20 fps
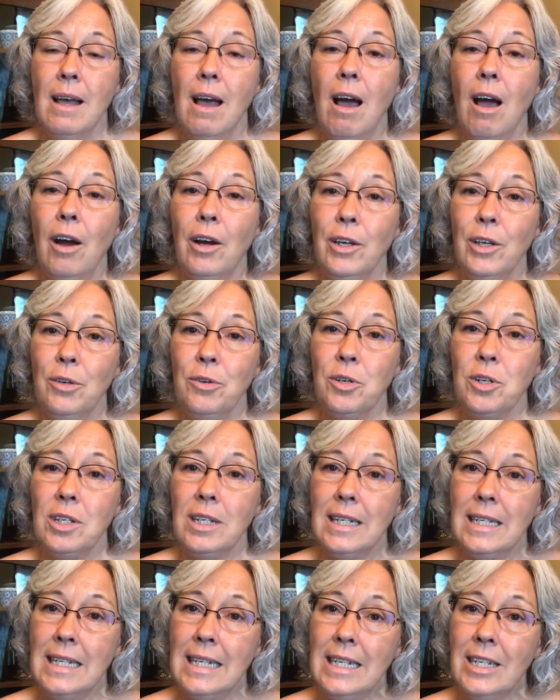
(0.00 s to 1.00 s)
are usually
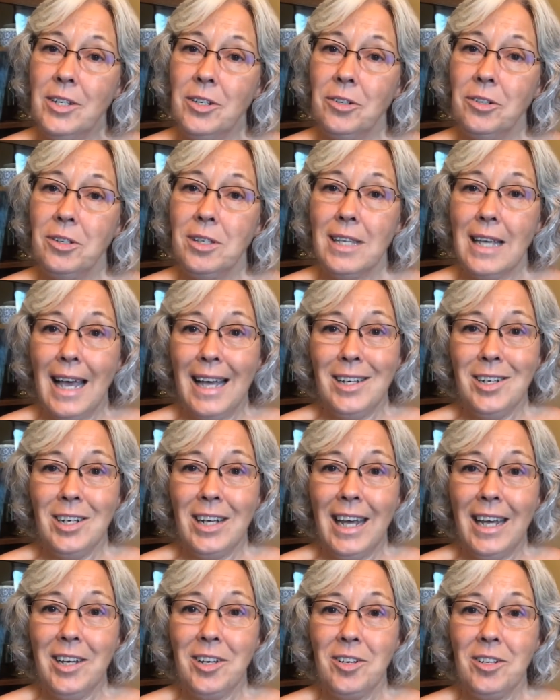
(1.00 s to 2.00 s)
teachers,
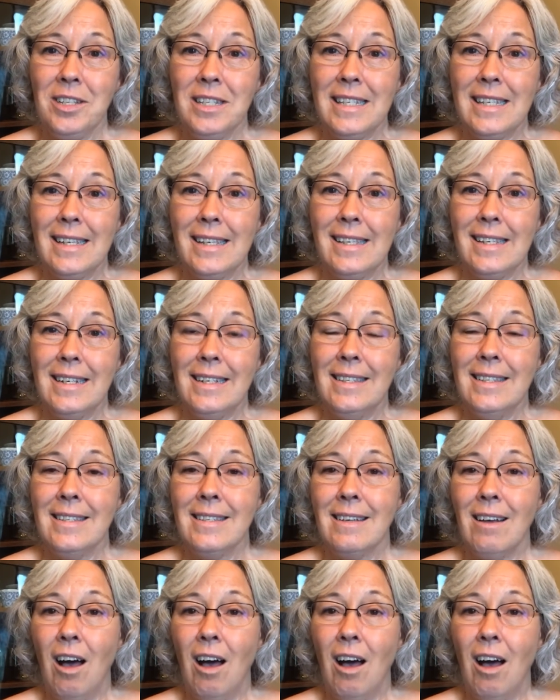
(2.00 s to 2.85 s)
educational assistants,